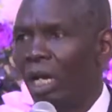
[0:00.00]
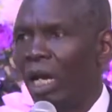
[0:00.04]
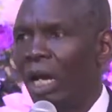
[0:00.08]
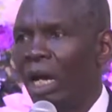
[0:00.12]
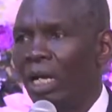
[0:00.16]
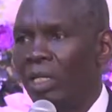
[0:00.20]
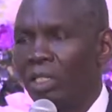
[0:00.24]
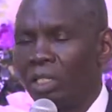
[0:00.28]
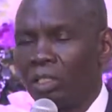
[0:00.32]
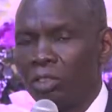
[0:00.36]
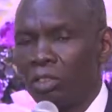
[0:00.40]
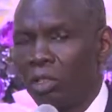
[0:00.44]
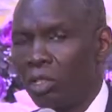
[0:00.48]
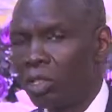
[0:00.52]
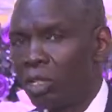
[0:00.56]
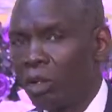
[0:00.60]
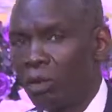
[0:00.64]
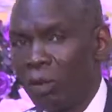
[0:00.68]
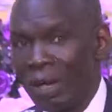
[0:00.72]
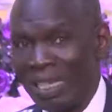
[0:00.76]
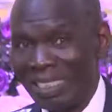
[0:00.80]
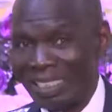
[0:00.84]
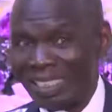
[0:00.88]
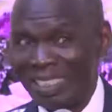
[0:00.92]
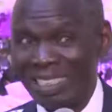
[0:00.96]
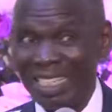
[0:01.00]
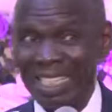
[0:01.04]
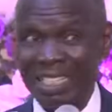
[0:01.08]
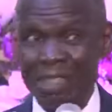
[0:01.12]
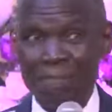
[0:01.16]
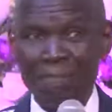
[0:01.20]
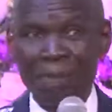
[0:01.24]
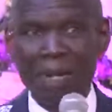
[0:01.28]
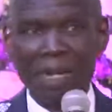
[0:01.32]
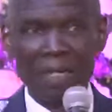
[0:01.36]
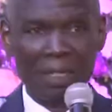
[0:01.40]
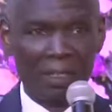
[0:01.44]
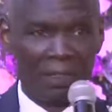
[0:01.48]
And the two of them were
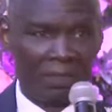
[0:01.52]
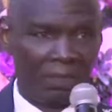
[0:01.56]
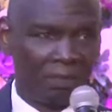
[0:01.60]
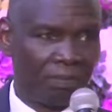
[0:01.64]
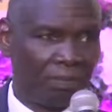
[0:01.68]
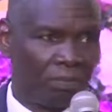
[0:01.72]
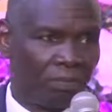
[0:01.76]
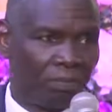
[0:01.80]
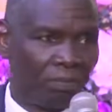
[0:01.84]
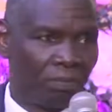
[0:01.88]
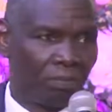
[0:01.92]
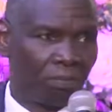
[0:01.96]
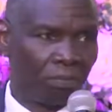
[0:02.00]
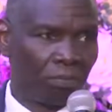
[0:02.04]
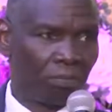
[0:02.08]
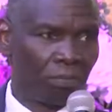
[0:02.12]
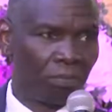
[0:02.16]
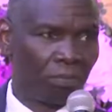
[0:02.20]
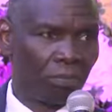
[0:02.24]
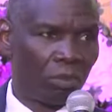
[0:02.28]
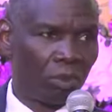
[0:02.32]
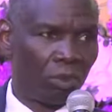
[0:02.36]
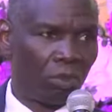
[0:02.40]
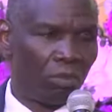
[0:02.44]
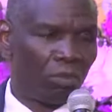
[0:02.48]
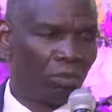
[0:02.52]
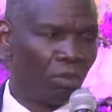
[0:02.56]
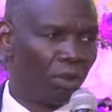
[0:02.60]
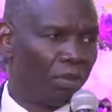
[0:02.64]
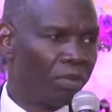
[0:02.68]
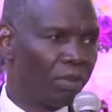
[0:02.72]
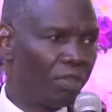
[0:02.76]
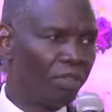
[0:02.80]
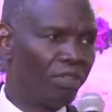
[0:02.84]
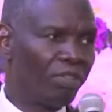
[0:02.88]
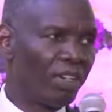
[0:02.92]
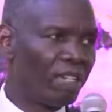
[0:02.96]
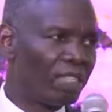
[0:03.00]
sent back
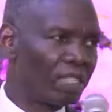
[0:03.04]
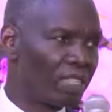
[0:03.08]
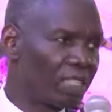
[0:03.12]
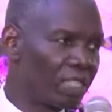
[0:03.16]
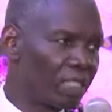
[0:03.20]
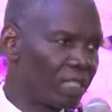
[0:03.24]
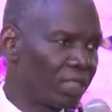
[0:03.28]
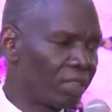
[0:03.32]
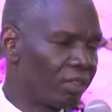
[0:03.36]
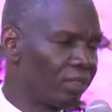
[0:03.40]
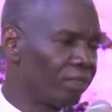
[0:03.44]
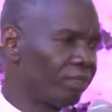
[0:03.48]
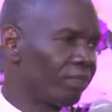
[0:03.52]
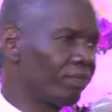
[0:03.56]
from university.